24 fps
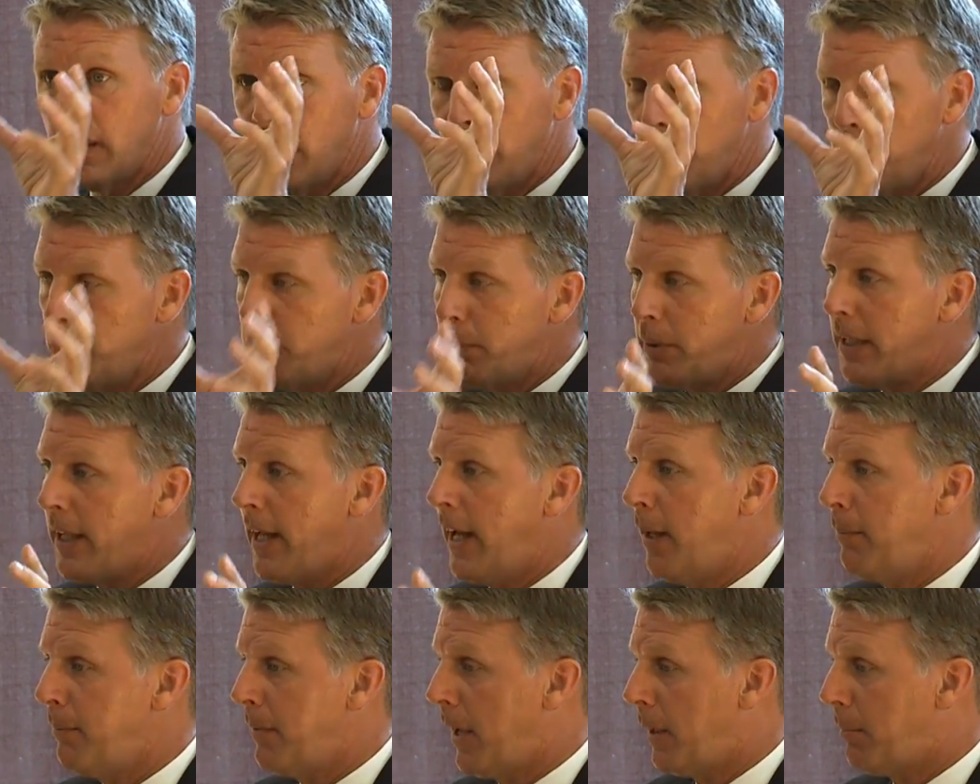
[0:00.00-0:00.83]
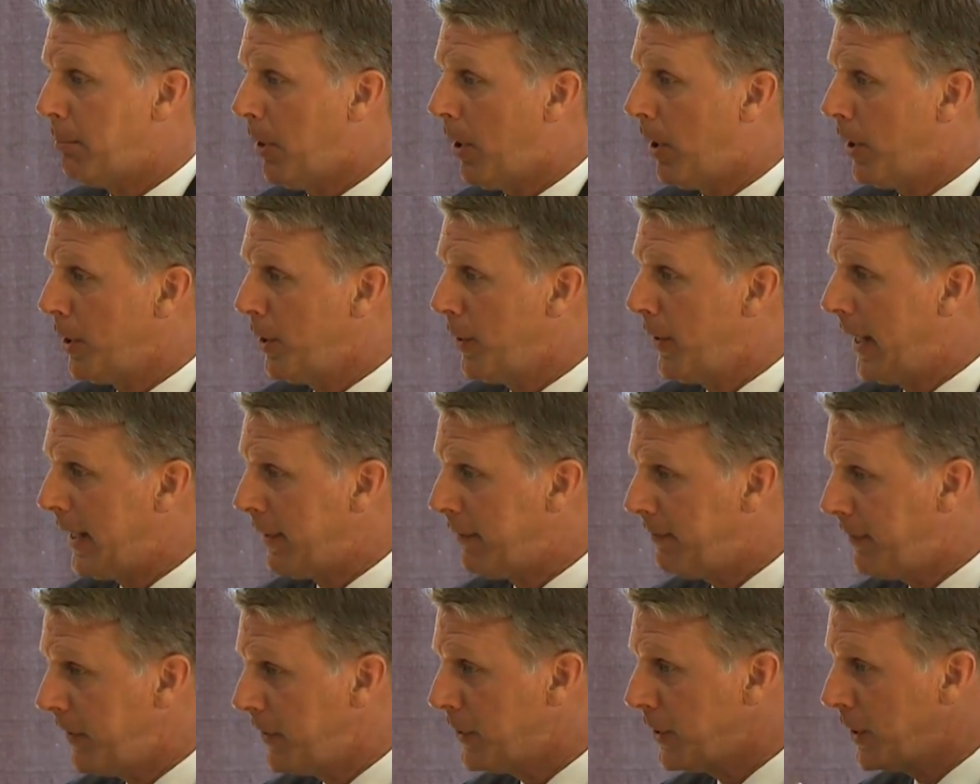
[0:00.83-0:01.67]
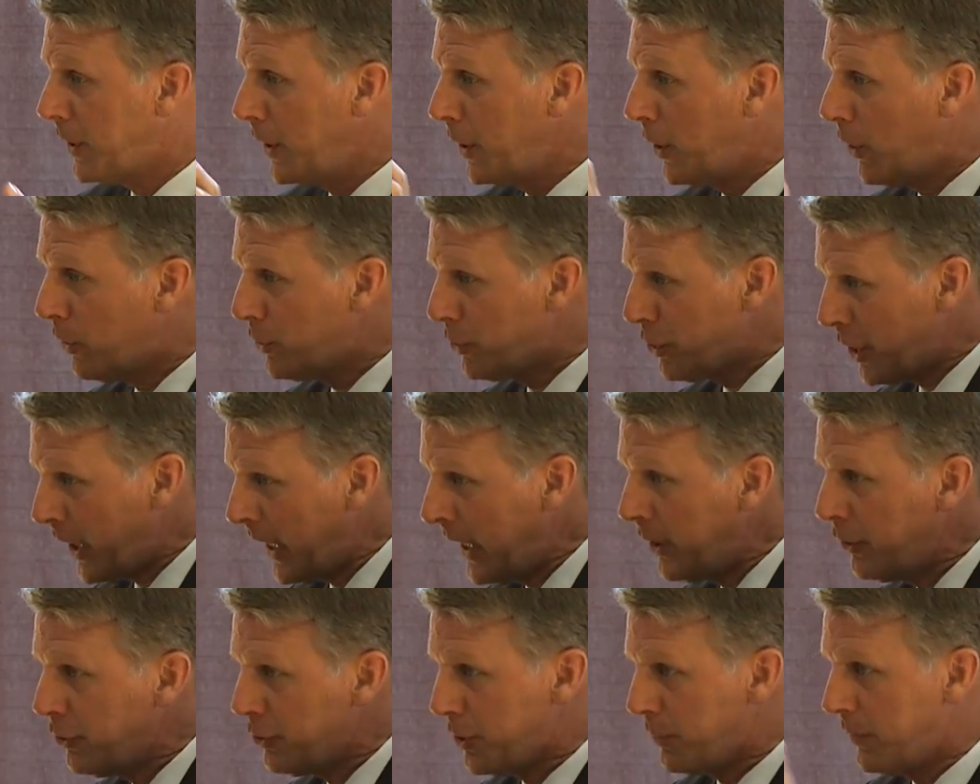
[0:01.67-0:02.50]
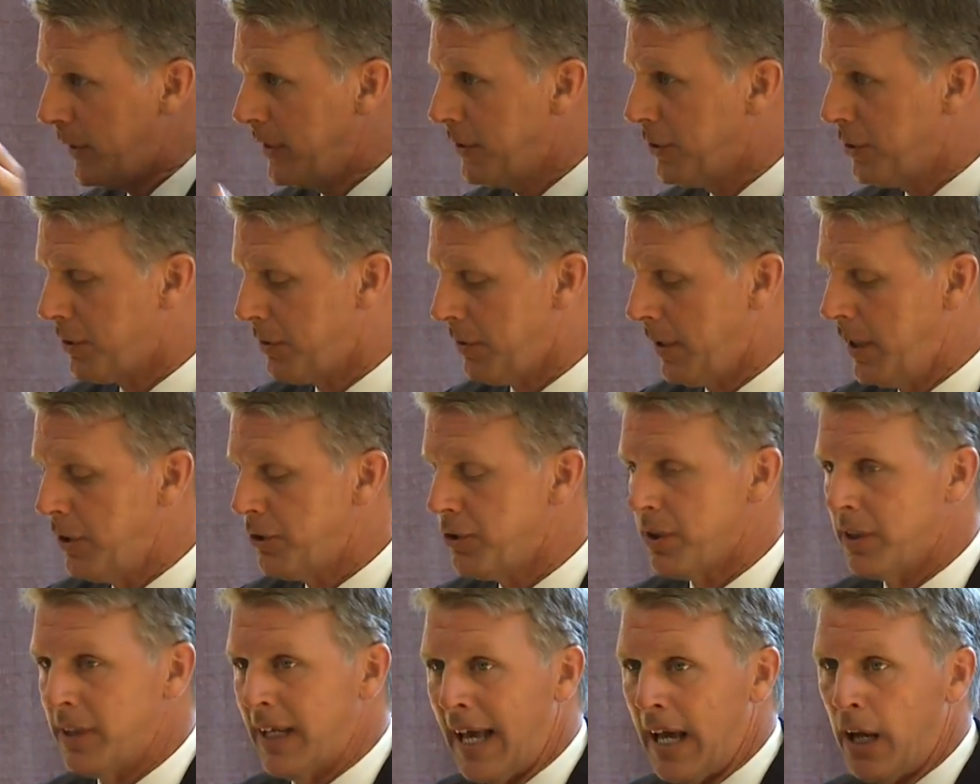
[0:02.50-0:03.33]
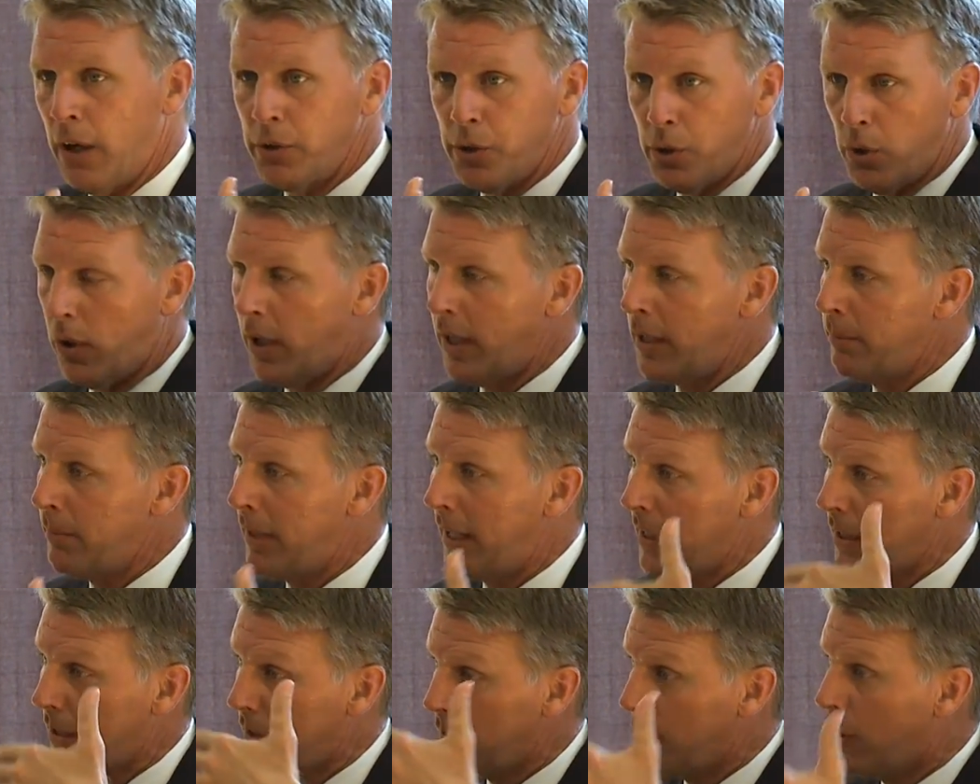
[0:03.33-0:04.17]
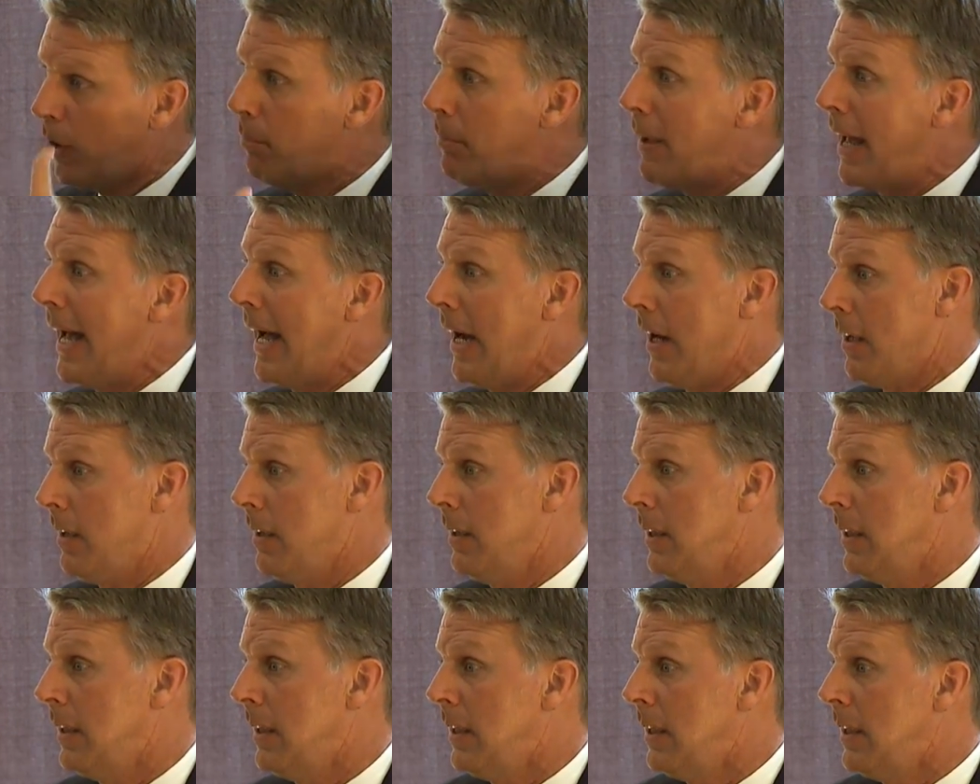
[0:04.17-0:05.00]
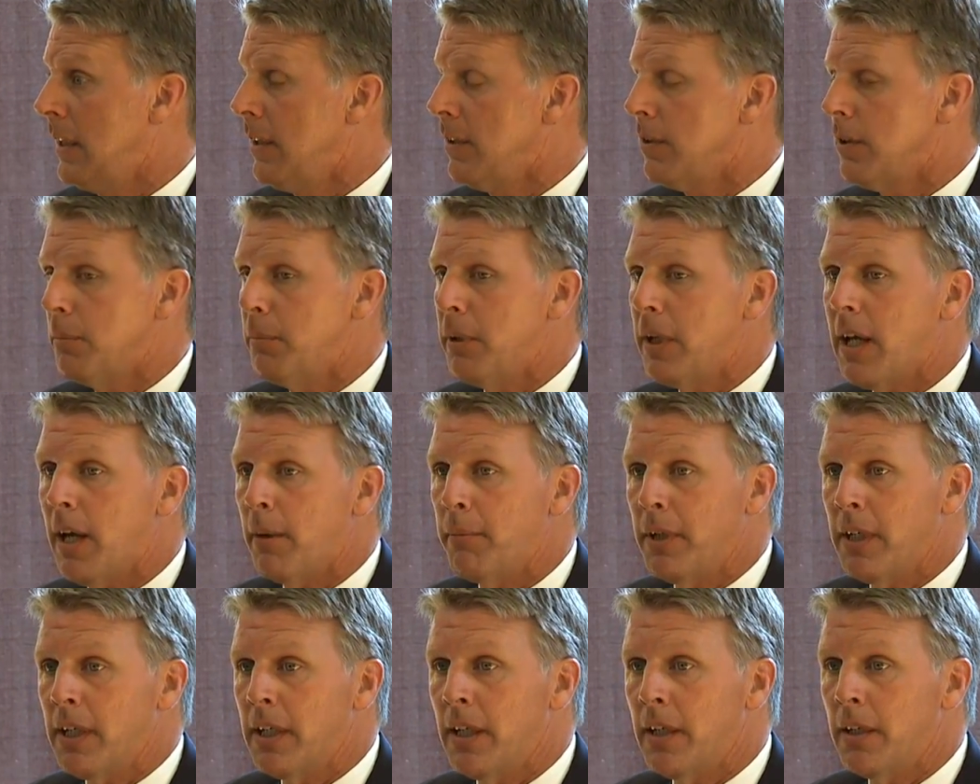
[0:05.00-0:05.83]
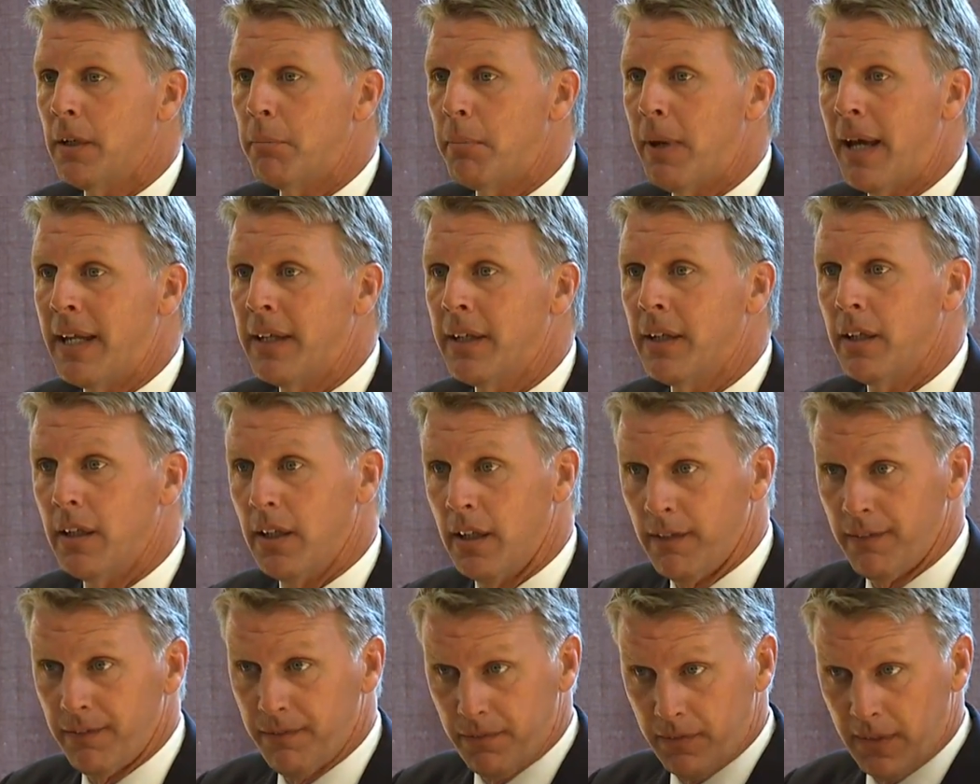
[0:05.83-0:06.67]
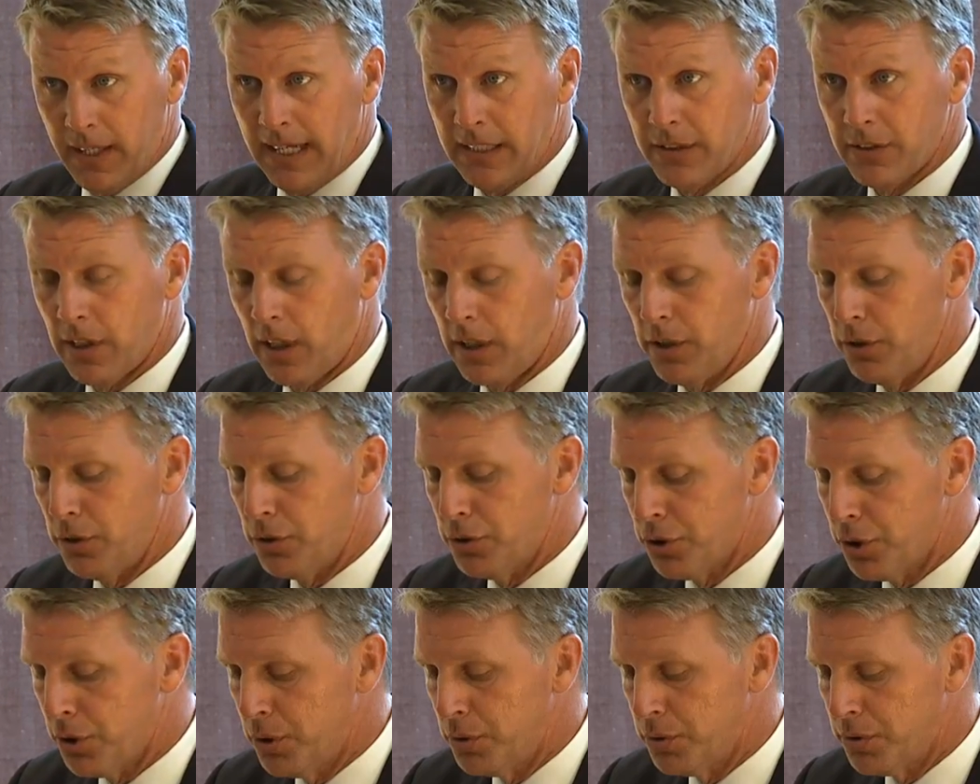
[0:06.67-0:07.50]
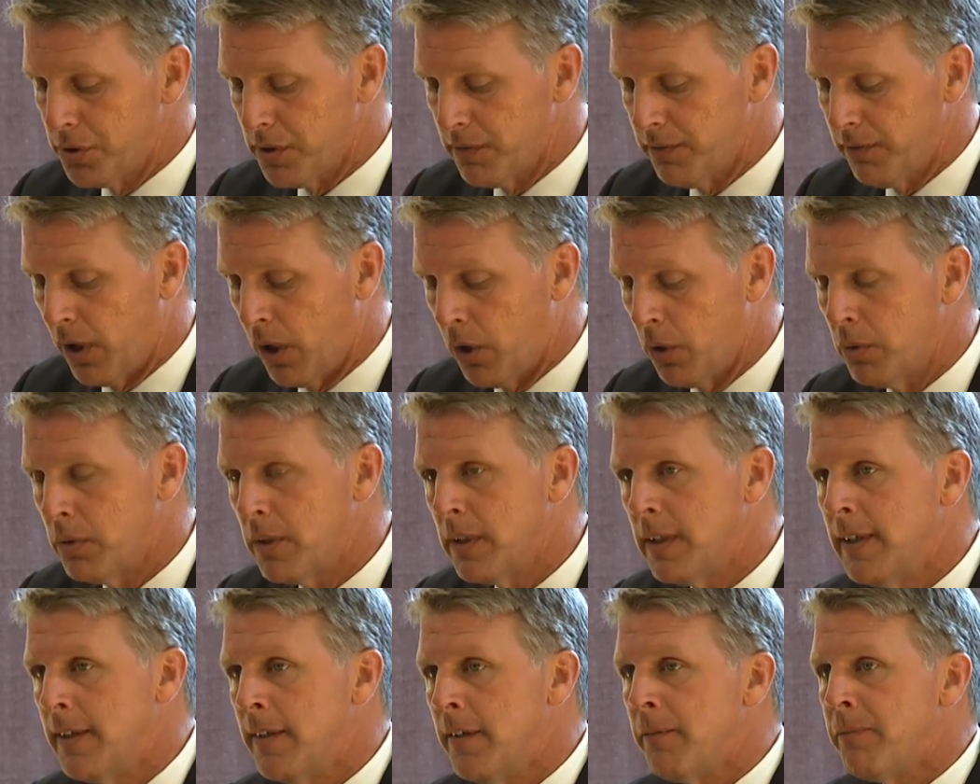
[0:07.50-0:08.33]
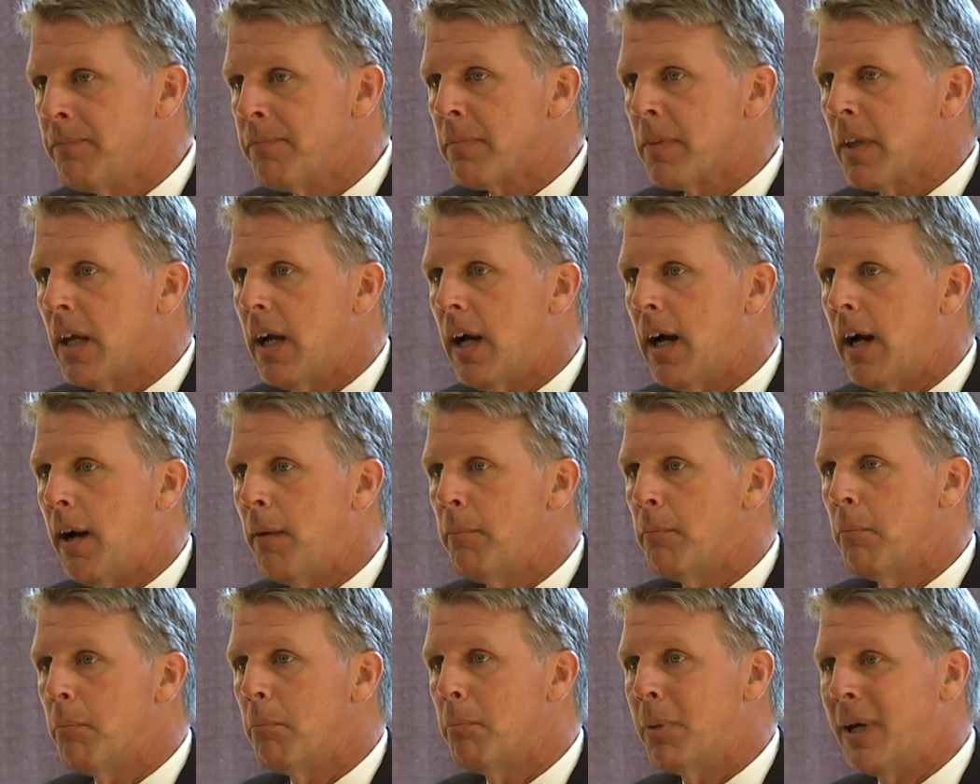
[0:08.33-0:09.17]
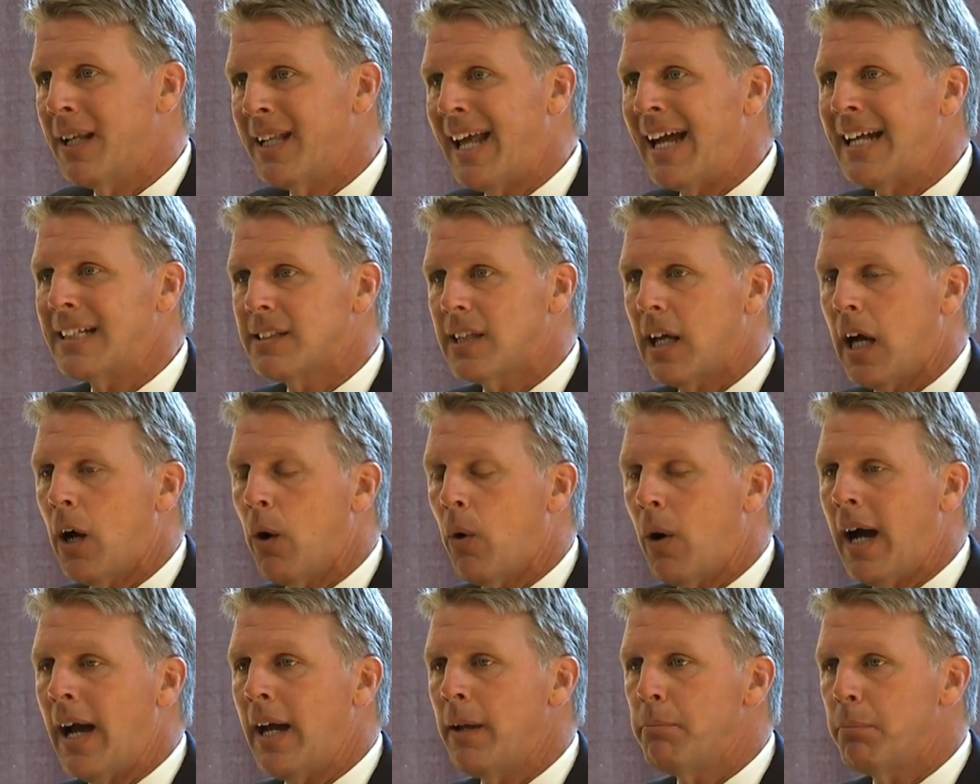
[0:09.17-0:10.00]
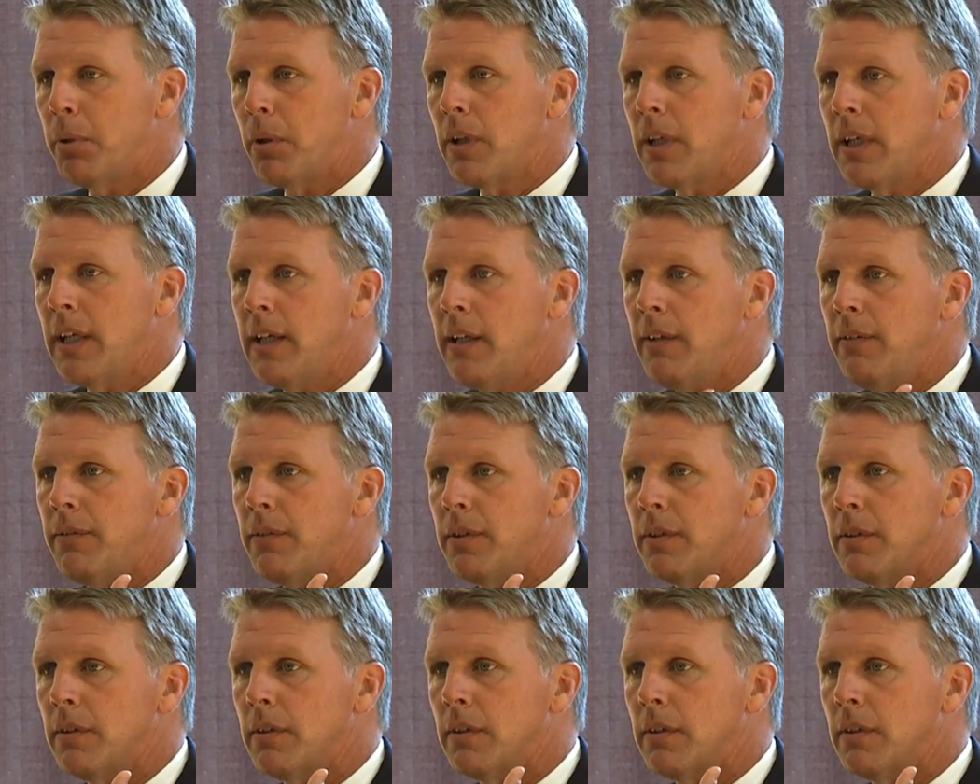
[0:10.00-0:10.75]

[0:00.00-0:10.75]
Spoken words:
you became that party. You had to physically go change your registration. Now you automatically go back to becoming an independent if that's how you choose to vote. But that's how I believed